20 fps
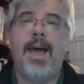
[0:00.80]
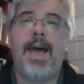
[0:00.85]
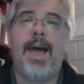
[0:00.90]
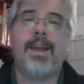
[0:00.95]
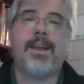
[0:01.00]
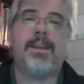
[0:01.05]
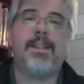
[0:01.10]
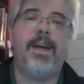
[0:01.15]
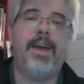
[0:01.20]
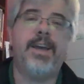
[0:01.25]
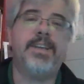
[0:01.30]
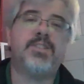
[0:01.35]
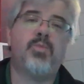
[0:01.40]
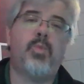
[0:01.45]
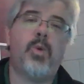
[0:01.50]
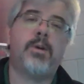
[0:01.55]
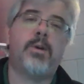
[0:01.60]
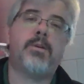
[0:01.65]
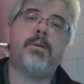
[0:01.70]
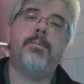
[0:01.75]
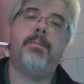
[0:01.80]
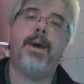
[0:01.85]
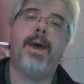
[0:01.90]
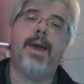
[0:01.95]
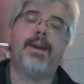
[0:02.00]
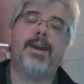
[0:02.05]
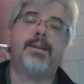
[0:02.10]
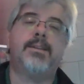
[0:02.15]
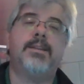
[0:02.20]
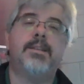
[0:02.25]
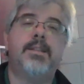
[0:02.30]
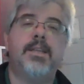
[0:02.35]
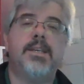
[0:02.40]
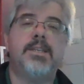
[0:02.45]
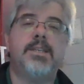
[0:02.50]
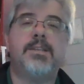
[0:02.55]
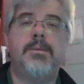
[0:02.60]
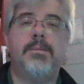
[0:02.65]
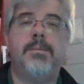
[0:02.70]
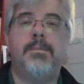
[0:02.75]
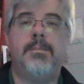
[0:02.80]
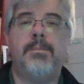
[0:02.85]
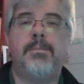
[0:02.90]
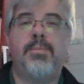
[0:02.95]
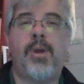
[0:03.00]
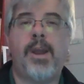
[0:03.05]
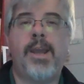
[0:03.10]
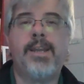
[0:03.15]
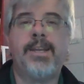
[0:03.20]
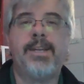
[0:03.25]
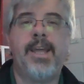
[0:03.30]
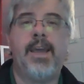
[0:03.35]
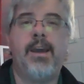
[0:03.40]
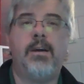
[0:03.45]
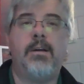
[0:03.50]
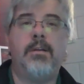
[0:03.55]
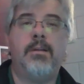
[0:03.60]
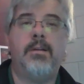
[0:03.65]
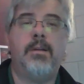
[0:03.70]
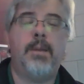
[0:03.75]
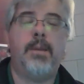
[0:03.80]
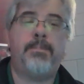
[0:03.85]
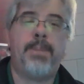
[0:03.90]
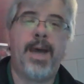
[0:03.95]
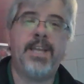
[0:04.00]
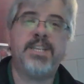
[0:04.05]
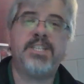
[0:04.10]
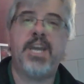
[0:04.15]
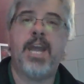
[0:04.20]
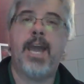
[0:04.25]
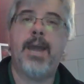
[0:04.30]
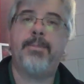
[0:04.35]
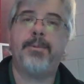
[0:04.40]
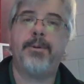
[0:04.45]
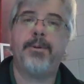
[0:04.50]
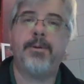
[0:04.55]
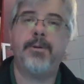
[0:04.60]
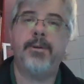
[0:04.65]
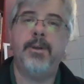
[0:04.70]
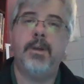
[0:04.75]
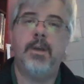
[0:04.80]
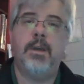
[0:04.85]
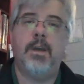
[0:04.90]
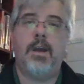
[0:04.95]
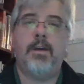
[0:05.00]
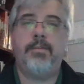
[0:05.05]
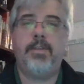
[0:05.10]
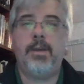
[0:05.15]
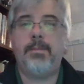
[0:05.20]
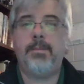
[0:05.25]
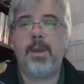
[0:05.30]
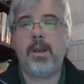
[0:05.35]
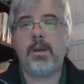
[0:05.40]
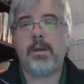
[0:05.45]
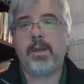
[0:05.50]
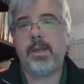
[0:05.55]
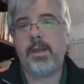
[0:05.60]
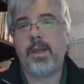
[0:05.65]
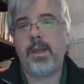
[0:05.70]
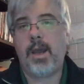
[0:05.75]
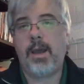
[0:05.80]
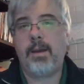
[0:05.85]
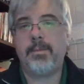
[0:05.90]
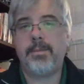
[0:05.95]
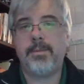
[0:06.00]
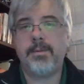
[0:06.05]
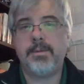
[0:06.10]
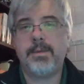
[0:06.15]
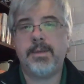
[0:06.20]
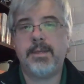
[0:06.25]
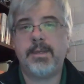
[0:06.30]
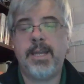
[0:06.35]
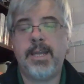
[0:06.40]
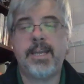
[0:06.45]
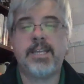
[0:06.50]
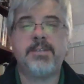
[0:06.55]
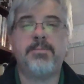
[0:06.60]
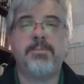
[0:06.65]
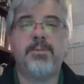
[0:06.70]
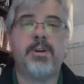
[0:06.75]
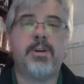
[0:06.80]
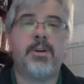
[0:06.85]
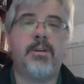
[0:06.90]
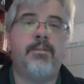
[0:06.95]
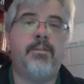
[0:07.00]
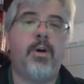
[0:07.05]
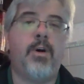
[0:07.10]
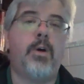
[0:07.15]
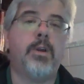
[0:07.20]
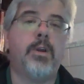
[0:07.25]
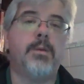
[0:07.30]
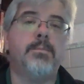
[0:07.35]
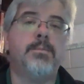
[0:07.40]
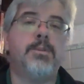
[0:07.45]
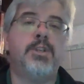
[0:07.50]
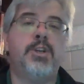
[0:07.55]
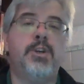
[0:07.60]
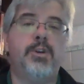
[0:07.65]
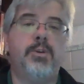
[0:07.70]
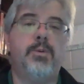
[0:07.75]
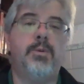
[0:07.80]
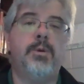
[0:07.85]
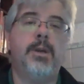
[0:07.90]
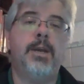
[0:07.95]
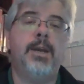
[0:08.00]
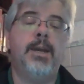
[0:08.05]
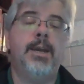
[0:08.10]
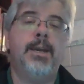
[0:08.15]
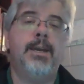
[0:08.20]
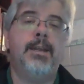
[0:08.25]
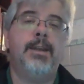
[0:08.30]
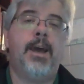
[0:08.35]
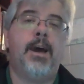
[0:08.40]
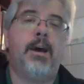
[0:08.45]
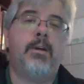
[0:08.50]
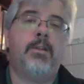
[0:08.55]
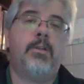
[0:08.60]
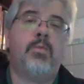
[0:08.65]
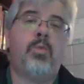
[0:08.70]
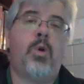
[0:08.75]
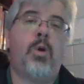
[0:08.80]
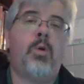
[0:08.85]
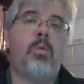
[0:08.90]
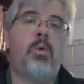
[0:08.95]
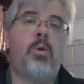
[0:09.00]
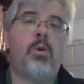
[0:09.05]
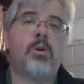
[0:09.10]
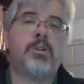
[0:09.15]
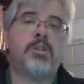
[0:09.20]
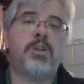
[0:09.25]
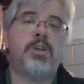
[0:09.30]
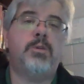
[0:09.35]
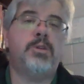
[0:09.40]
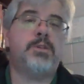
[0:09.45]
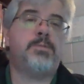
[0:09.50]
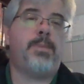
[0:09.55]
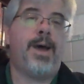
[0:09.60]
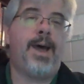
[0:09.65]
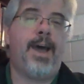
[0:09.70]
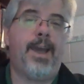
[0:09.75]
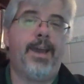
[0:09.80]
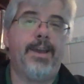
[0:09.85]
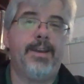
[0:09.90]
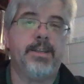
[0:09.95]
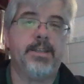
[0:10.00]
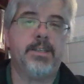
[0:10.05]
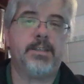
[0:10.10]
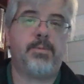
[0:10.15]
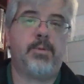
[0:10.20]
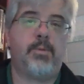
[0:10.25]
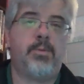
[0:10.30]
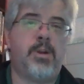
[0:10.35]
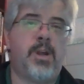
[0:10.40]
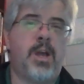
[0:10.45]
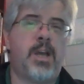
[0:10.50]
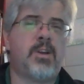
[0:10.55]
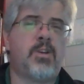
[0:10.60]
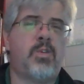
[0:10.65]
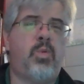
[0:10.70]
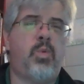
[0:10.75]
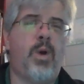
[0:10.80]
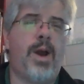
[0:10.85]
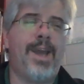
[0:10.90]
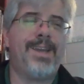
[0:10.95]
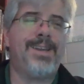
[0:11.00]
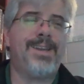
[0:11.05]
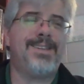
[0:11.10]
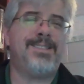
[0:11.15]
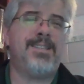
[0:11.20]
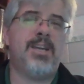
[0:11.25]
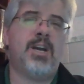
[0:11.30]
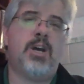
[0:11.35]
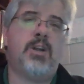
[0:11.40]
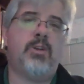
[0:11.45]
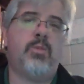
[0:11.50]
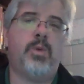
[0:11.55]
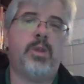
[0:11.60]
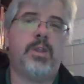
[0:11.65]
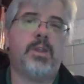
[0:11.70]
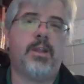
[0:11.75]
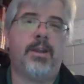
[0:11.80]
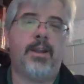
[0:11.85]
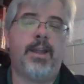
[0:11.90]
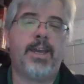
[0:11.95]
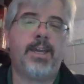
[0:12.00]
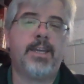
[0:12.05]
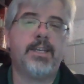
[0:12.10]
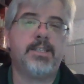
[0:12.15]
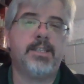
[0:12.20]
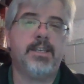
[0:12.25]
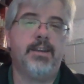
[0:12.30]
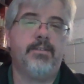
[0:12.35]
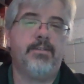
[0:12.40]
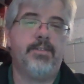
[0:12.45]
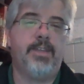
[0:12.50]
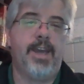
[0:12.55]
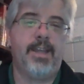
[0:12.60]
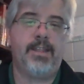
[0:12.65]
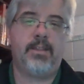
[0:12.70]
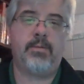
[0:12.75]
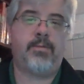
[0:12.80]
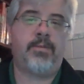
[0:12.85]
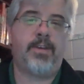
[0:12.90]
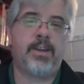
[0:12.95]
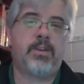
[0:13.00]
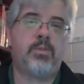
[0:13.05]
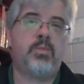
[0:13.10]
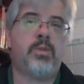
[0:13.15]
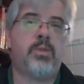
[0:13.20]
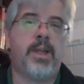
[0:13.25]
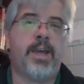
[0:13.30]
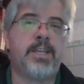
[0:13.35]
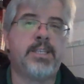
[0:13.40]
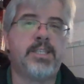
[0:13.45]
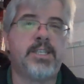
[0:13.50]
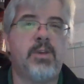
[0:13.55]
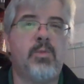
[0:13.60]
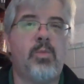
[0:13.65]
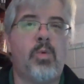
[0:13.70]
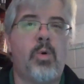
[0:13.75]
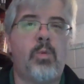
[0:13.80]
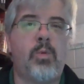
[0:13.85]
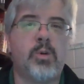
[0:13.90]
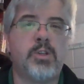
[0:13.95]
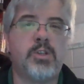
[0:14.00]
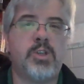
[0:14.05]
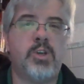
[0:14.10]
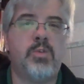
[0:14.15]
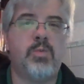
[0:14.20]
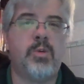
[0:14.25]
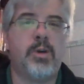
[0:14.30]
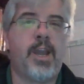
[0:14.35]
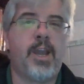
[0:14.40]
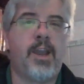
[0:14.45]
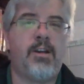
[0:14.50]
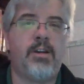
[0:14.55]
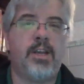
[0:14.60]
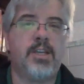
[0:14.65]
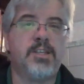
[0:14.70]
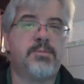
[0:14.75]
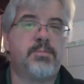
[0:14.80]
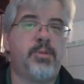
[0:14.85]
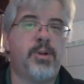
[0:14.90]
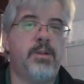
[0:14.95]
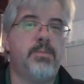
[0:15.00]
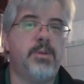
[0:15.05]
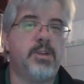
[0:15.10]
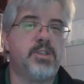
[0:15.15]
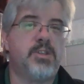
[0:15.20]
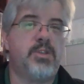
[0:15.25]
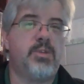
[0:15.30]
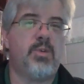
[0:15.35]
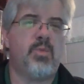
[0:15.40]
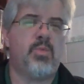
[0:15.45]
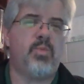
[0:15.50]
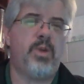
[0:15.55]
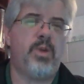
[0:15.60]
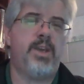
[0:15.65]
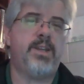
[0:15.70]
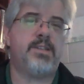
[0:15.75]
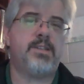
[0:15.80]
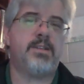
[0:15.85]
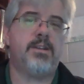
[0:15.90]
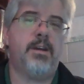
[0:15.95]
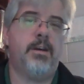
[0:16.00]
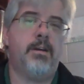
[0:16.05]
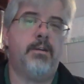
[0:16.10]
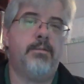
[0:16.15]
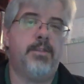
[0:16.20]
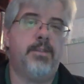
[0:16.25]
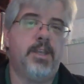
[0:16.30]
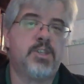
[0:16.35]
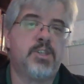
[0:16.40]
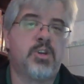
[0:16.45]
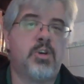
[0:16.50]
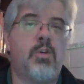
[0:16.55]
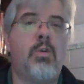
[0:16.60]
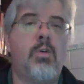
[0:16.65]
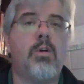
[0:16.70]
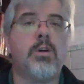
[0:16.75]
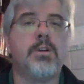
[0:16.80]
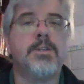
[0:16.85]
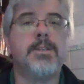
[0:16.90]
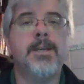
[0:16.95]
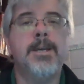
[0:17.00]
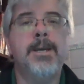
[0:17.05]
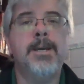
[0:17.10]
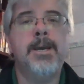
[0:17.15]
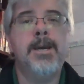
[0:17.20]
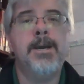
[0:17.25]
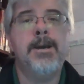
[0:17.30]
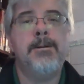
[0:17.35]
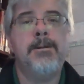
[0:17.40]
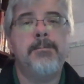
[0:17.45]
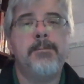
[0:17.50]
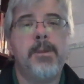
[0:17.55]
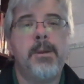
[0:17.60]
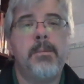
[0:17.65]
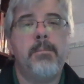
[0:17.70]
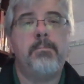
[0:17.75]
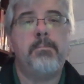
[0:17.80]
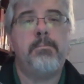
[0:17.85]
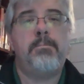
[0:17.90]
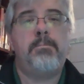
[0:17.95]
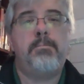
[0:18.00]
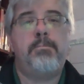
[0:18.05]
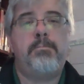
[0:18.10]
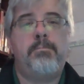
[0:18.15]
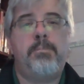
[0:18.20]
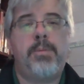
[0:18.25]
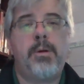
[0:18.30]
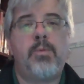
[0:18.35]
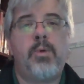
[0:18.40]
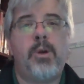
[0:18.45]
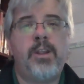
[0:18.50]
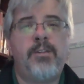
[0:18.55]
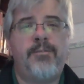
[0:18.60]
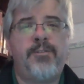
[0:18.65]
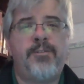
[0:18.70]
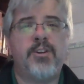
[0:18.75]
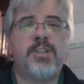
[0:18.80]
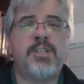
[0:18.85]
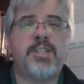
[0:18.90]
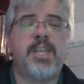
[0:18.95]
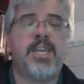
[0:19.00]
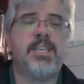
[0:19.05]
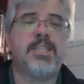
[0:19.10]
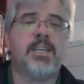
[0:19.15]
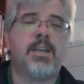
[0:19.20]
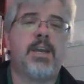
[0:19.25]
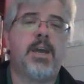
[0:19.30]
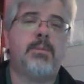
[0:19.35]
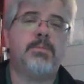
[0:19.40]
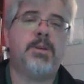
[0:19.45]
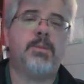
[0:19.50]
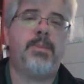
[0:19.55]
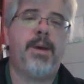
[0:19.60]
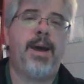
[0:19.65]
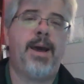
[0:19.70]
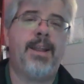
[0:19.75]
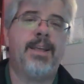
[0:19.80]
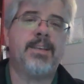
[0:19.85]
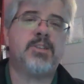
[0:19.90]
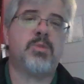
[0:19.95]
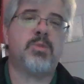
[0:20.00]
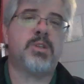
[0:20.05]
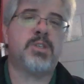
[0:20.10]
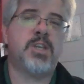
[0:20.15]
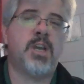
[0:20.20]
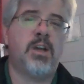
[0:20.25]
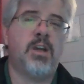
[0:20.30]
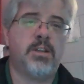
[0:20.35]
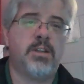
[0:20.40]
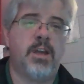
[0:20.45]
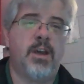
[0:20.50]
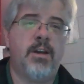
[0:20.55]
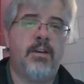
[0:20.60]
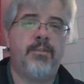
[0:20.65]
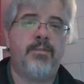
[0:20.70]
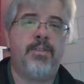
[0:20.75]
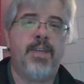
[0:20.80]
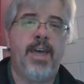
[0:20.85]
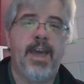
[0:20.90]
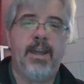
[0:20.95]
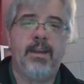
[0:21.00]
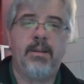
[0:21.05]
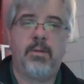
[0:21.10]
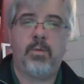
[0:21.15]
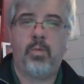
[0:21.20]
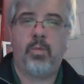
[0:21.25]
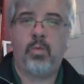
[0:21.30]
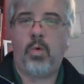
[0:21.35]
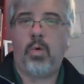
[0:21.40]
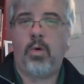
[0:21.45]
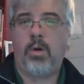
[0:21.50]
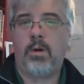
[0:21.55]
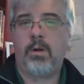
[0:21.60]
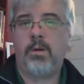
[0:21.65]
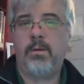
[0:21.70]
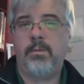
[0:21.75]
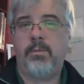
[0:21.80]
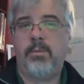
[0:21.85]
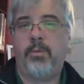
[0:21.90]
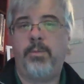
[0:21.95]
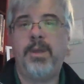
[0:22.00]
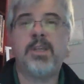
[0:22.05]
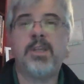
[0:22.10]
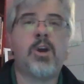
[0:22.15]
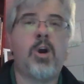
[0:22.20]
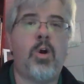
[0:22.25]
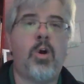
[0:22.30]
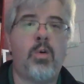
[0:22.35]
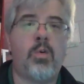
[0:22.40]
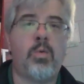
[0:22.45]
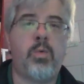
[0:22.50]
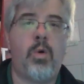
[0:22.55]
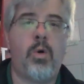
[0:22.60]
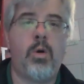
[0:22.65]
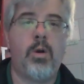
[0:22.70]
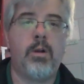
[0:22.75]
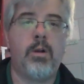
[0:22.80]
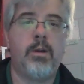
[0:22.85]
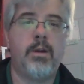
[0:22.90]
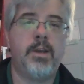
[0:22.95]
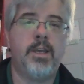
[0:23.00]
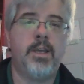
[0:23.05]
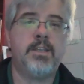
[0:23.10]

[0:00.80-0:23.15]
Hi, class. Welcome back to this breakdown by chapter of the American Yawp textbook, Volume 2. Now, World War II is behind us, but we're not quite done with the legacy of that. The legacy of World War II will carry us pretty much through the rest of this course. But one of the first things that comes about as a result of that war will be the Cold War.